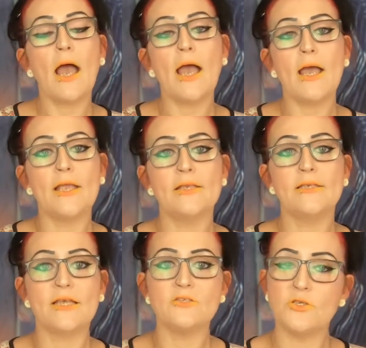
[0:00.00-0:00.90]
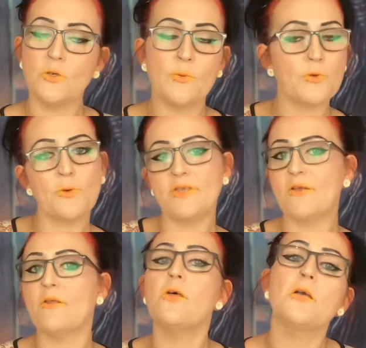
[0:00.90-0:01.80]
And as you know, I'm going
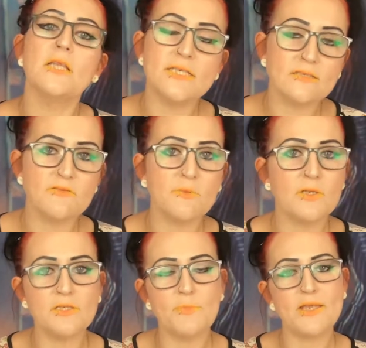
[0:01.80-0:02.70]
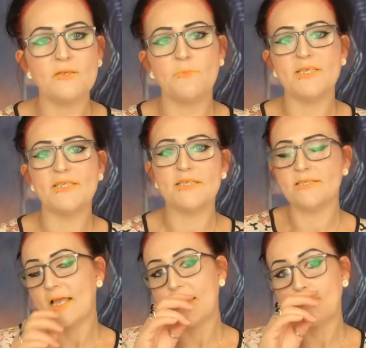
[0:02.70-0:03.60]
down a long list of small independent businesses
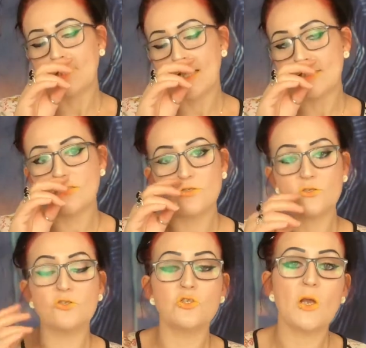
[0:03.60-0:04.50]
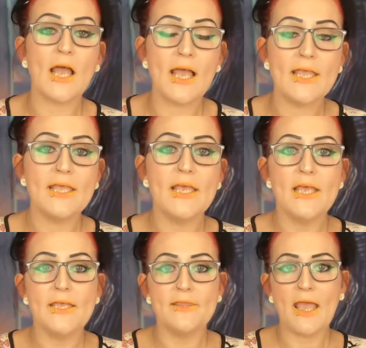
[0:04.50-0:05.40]
that I would like to just try.
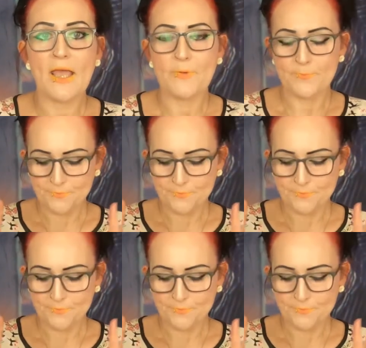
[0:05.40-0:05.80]
Now,